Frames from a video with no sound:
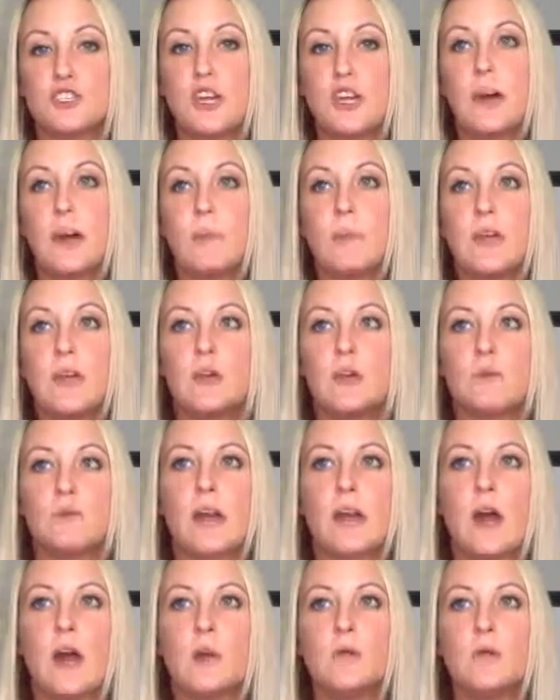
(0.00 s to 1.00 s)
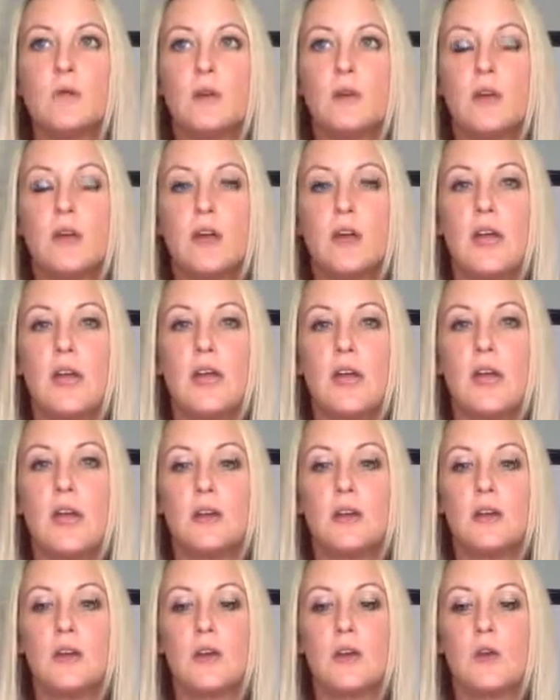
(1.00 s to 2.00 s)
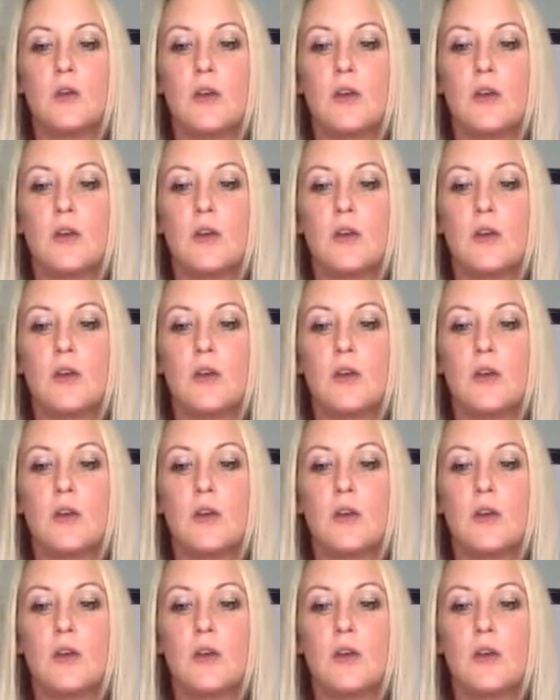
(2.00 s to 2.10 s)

So shopping around and